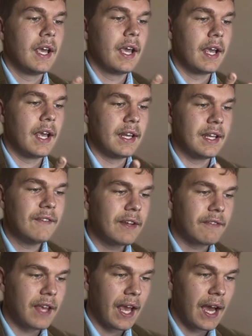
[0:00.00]
and even
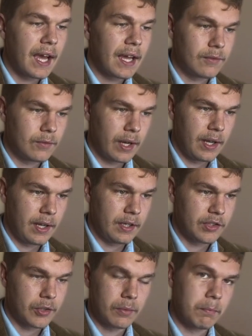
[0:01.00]
if they had
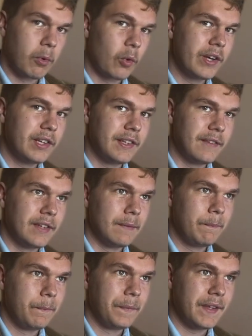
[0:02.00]
read certain points of
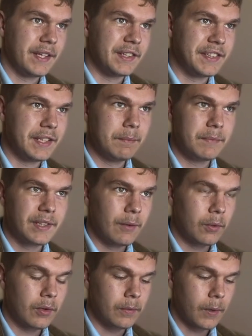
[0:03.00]
it, it seems
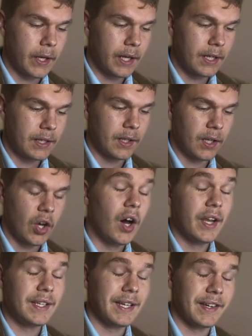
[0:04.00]
that we're forgetting the
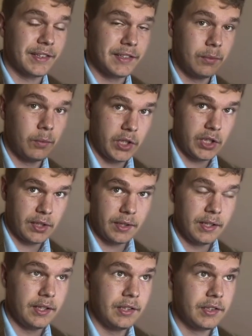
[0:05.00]
context in which
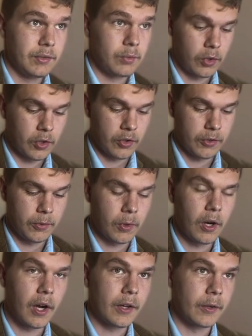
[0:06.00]
these words
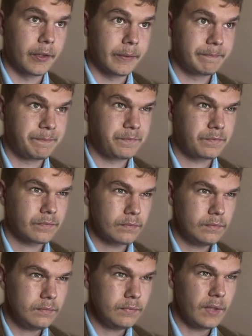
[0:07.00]
were uttered,
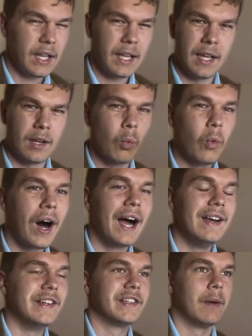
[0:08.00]
and
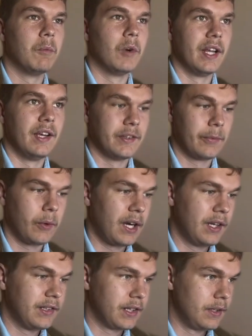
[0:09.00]
why someone as
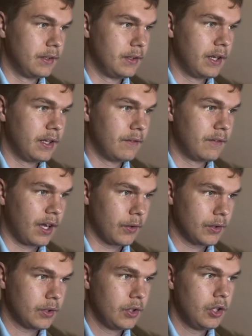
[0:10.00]
wise and
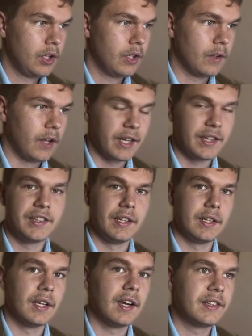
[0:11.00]
devout like
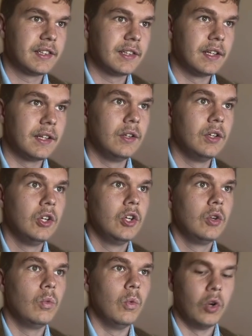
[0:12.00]
St. Augustine
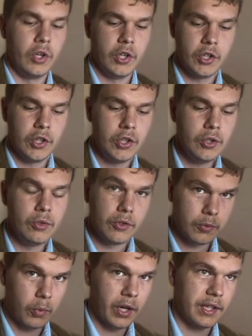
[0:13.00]
would
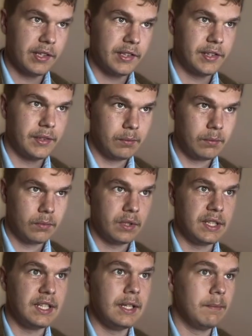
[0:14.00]
use what is
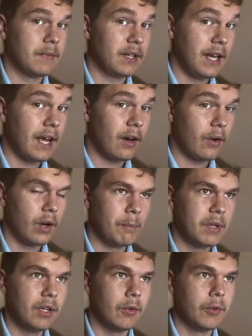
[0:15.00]
deemed now an
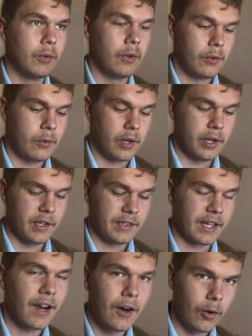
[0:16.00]
appeal to authority. It's
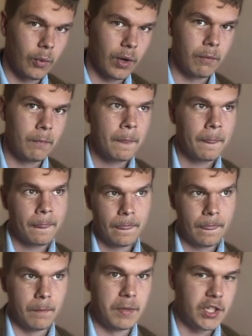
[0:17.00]
like, oh, well,
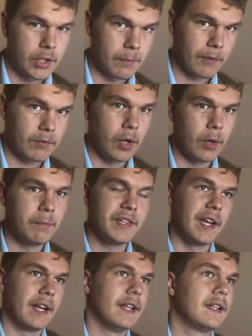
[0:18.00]
the Bishop of Rome
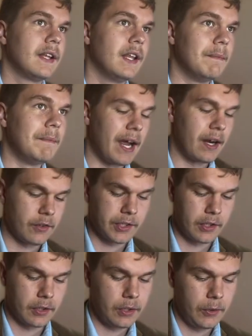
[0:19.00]
said it, the matter's
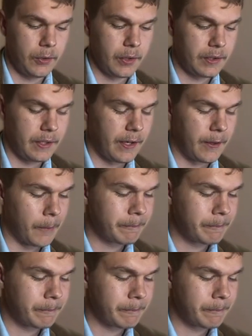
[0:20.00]
concluded. Now,